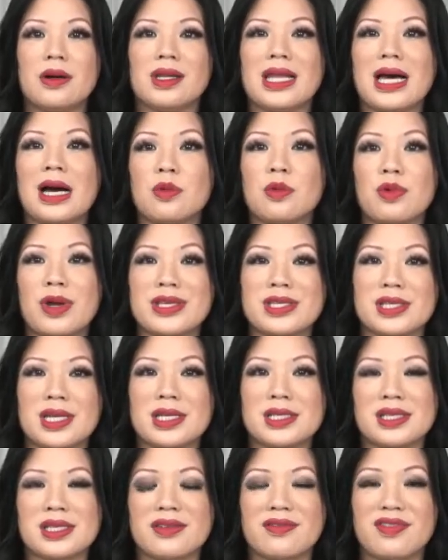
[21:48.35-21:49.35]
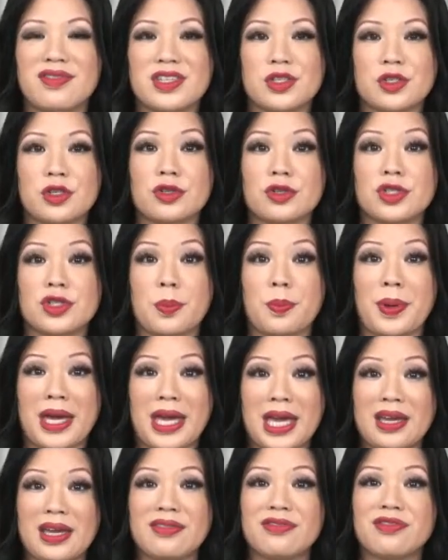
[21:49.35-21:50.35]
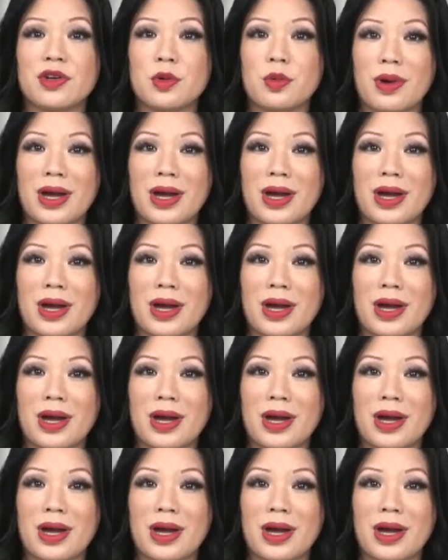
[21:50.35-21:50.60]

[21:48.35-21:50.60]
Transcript: allow residents and visitors to pay for